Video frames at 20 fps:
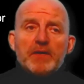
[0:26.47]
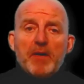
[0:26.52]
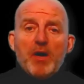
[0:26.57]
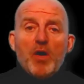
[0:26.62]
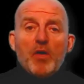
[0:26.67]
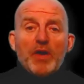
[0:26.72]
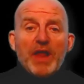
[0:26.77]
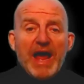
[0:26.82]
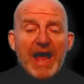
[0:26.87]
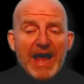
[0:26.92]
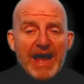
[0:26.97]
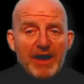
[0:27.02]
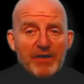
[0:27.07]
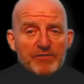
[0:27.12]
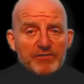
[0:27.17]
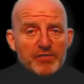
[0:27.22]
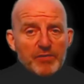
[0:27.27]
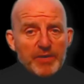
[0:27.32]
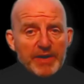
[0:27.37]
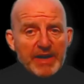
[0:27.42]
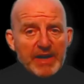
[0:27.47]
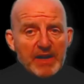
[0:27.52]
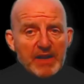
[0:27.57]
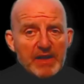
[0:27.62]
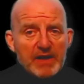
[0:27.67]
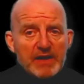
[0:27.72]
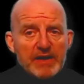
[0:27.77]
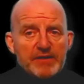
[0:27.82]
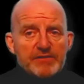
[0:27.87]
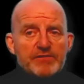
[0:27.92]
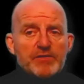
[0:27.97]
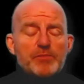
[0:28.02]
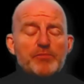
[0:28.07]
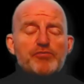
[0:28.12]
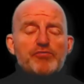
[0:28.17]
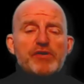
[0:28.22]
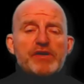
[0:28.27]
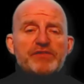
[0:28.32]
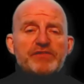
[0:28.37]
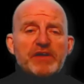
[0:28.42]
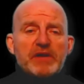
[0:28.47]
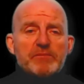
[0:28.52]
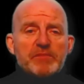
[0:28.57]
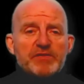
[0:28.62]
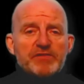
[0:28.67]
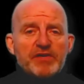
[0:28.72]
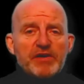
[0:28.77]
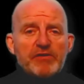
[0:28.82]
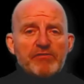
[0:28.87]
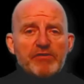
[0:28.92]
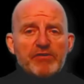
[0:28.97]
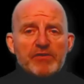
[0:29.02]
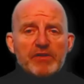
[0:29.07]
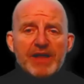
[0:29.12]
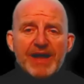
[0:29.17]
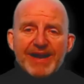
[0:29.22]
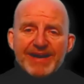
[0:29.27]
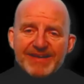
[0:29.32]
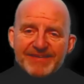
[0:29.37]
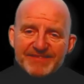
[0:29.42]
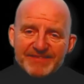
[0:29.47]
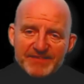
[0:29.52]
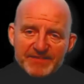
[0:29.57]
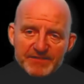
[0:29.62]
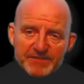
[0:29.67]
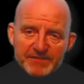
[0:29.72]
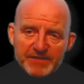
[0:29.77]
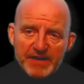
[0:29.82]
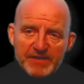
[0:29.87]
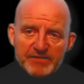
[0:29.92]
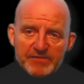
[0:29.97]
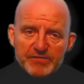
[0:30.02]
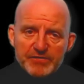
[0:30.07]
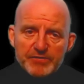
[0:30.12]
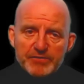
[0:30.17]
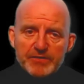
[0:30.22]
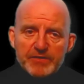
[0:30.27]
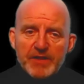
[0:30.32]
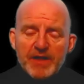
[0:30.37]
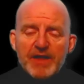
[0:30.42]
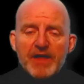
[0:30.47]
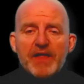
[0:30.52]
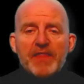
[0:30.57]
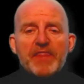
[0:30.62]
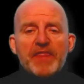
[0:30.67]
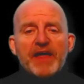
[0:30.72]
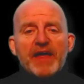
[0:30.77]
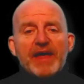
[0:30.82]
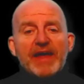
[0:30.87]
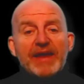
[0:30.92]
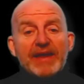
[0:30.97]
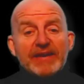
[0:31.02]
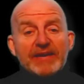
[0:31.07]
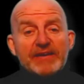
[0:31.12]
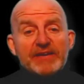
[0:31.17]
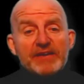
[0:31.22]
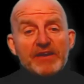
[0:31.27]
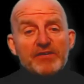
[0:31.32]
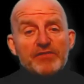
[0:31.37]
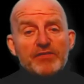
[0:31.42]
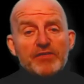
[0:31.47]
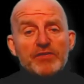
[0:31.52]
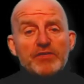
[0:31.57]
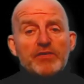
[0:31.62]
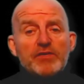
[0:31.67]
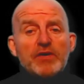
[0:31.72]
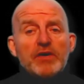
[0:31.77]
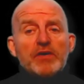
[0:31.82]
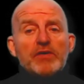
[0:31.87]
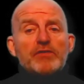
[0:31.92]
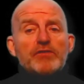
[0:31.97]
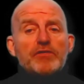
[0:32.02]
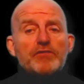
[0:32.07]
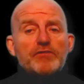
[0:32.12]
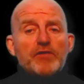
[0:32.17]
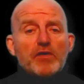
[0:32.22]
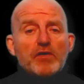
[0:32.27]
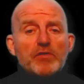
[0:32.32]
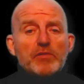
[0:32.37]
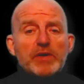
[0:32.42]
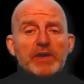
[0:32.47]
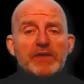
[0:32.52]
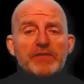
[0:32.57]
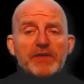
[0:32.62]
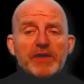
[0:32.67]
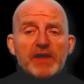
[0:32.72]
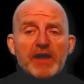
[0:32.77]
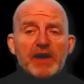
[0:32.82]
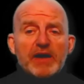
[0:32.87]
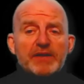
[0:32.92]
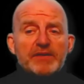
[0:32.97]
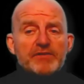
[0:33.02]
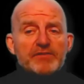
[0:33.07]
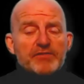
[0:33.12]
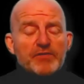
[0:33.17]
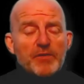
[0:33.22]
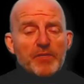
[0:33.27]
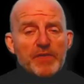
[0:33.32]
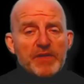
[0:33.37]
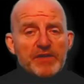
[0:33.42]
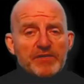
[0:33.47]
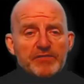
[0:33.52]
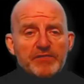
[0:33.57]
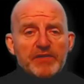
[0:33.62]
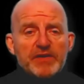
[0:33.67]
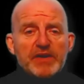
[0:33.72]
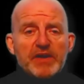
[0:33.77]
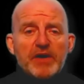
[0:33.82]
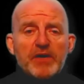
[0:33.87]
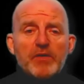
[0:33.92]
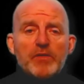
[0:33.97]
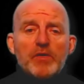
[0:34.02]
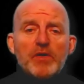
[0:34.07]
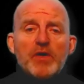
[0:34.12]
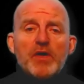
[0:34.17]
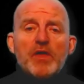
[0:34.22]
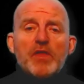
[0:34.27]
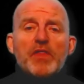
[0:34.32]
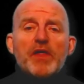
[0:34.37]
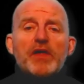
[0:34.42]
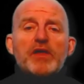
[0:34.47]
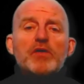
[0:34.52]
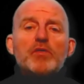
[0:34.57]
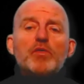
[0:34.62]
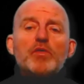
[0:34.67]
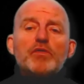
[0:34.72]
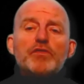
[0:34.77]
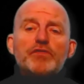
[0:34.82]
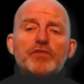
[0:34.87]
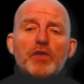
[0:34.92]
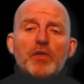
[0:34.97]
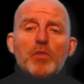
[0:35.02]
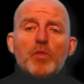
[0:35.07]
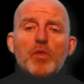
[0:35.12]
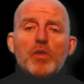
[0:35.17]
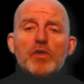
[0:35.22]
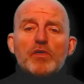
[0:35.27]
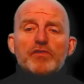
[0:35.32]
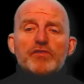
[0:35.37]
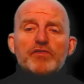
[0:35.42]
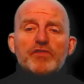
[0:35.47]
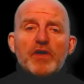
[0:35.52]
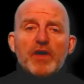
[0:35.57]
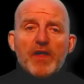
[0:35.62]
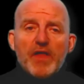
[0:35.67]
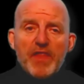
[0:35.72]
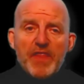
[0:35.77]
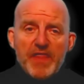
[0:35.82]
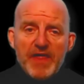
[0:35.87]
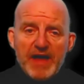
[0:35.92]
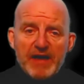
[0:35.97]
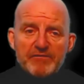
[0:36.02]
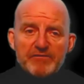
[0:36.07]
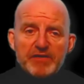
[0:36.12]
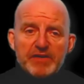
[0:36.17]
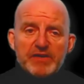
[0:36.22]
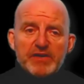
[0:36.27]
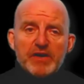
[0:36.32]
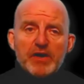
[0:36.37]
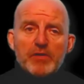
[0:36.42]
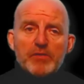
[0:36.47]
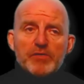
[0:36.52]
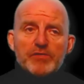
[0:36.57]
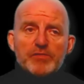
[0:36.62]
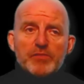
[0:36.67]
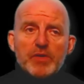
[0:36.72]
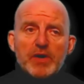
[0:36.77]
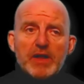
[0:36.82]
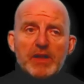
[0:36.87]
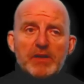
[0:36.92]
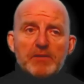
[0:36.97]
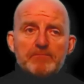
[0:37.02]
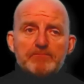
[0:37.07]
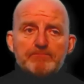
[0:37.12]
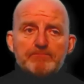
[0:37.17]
on how to analyse the pre-C material, and it's essential that in addition to following the guidance on this video, that you also watch that video as well.